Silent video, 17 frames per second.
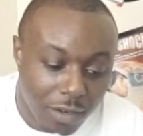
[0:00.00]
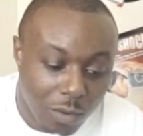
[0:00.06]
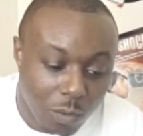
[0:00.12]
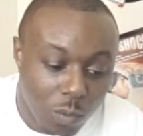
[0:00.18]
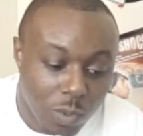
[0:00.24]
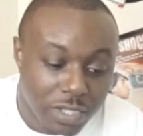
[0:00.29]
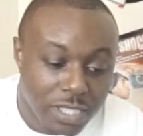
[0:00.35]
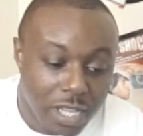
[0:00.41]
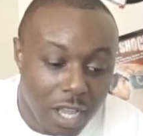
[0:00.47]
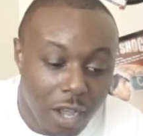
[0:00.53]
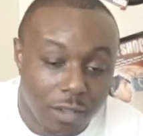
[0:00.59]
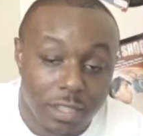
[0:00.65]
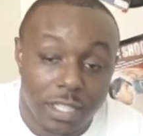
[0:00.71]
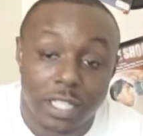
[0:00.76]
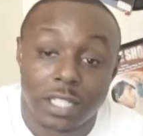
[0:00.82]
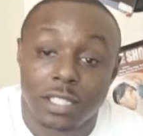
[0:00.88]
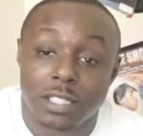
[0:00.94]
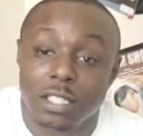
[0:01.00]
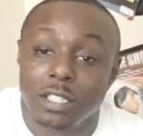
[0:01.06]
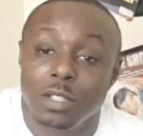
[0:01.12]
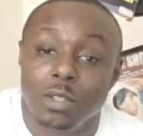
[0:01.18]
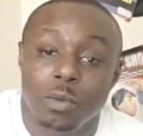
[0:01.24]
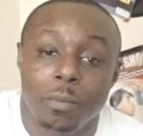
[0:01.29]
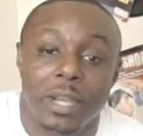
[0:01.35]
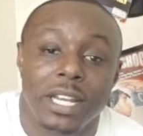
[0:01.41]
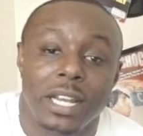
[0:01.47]
what's authentic to
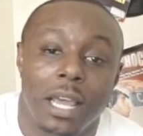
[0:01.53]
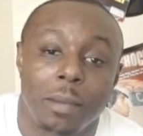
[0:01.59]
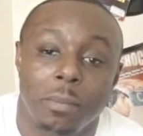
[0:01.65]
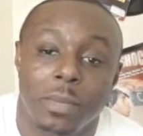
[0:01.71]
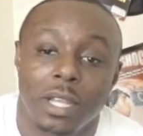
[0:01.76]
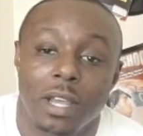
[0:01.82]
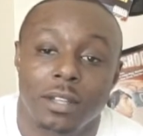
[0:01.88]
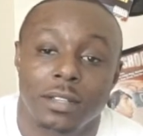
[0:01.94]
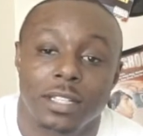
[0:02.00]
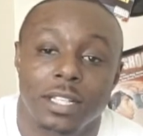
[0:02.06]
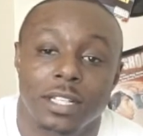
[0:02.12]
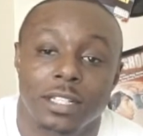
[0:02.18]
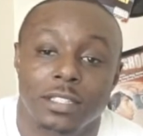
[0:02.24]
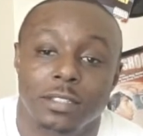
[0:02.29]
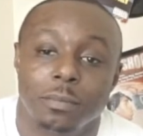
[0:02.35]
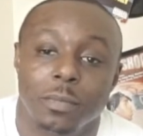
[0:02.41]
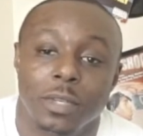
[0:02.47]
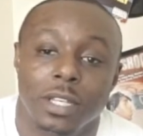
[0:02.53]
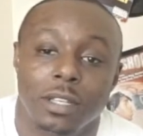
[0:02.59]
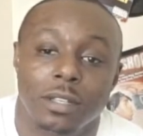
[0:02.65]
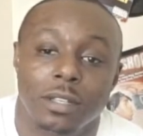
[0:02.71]
you may not be authentic to me.